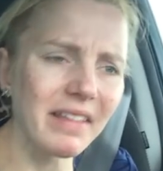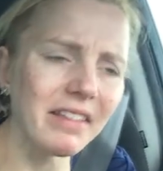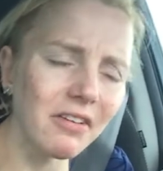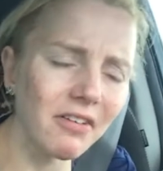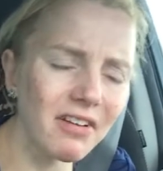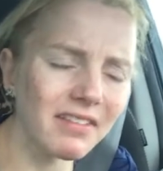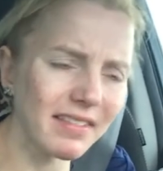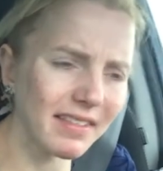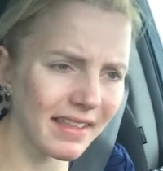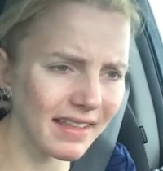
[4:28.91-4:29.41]

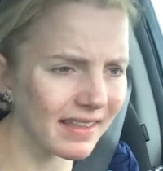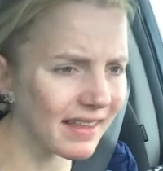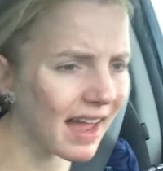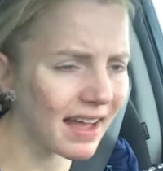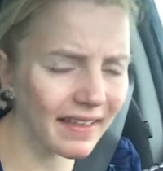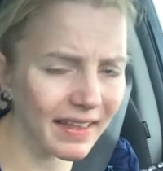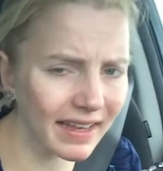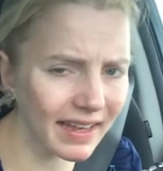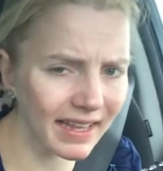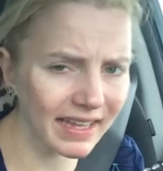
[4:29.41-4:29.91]
so it's
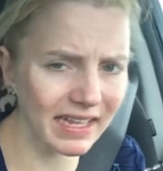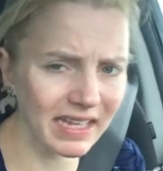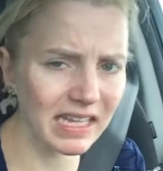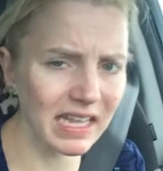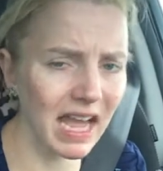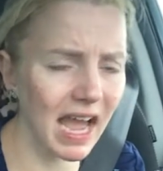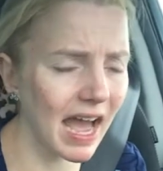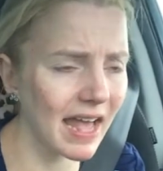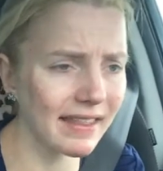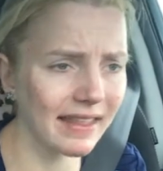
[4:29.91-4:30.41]
not like it
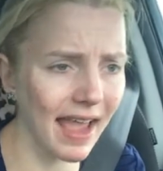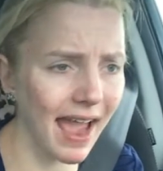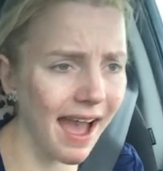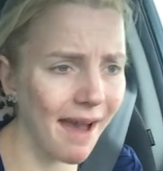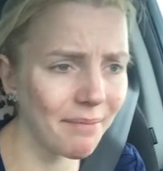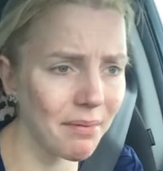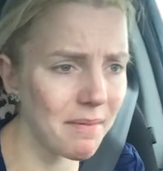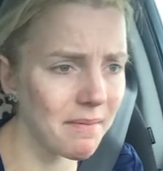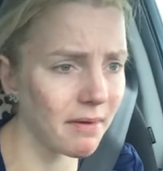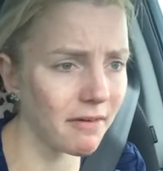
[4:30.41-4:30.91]
hasn't
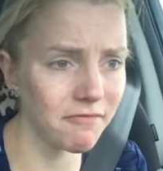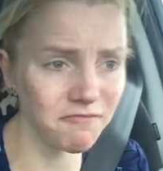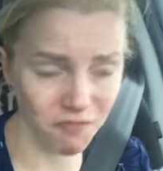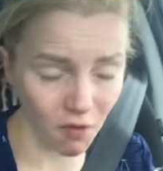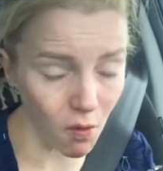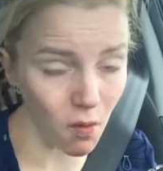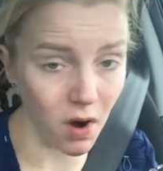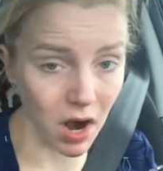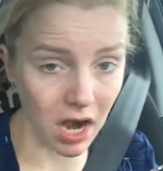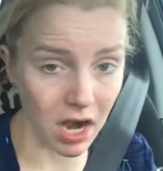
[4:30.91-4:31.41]
happened
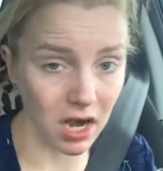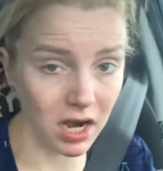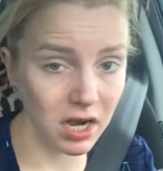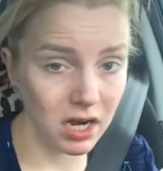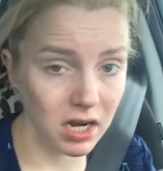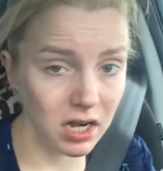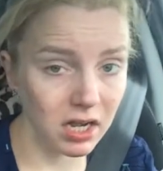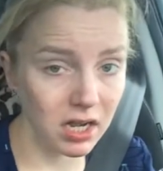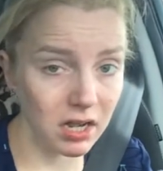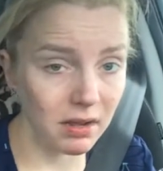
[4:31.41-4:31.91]
before
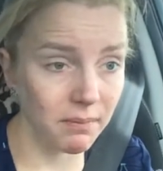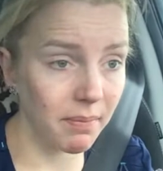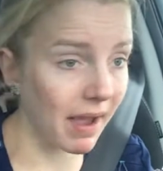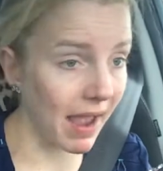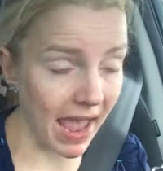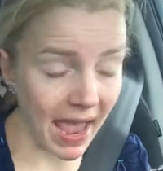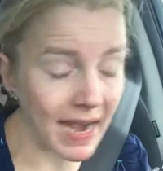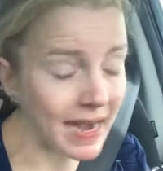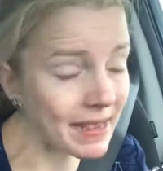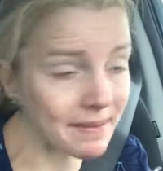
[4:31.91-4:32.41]

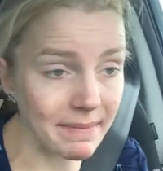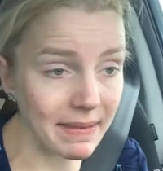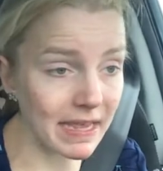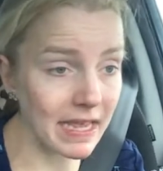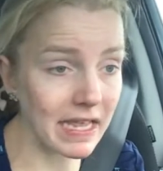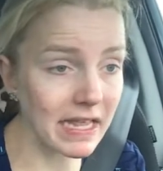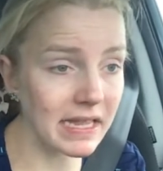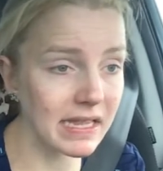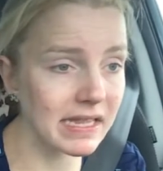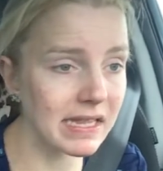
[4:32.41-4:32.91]
by any
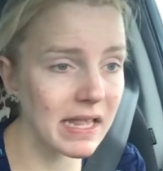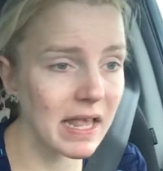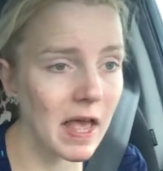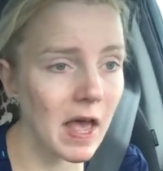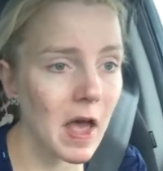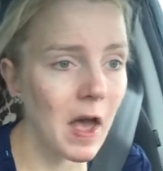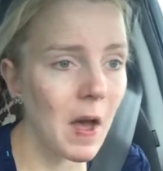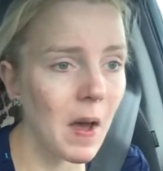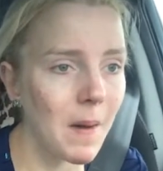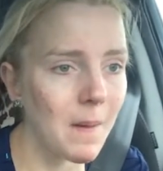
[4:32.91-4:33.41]
means,
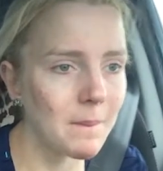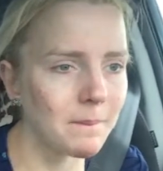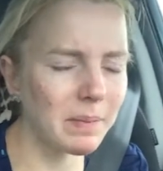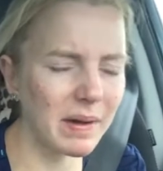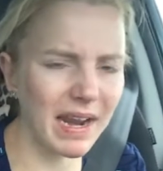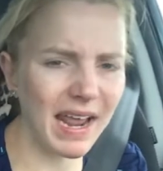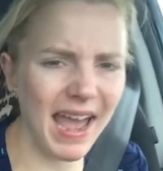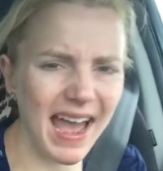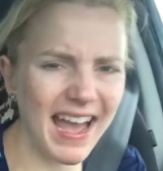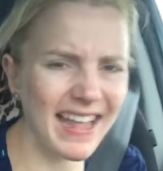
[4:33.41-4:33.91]

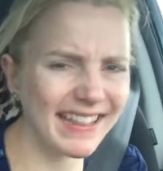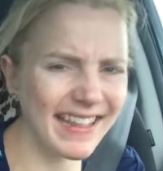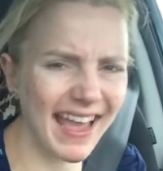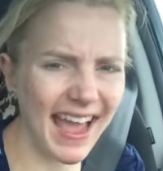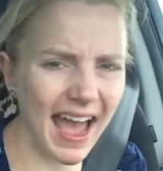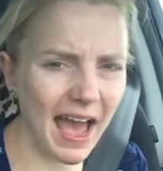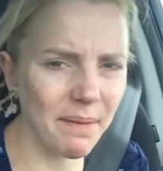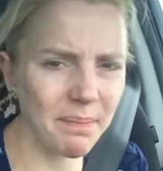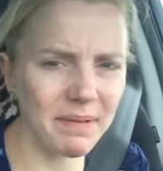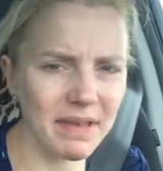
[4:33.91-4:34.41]
but it hasn't
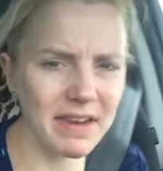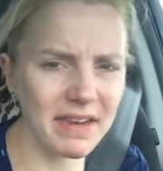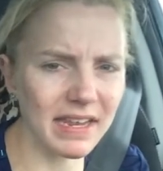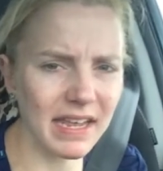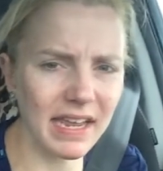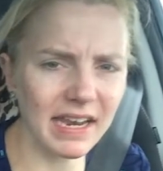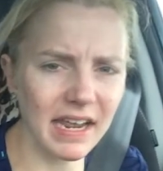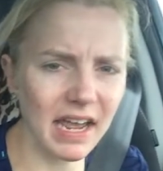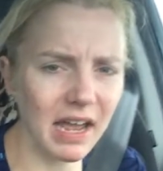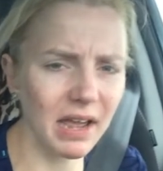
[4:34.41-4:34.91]
happened
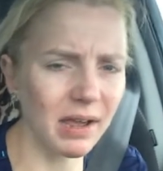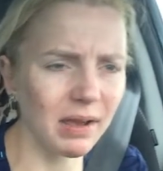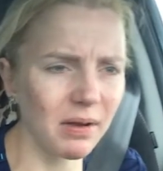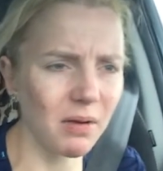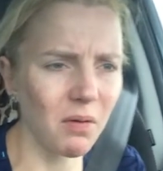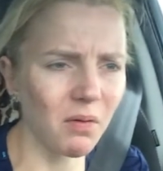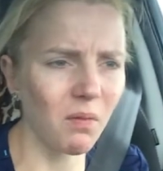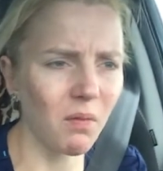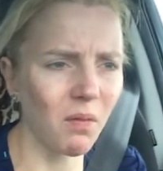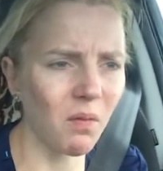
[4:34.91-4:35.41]
in a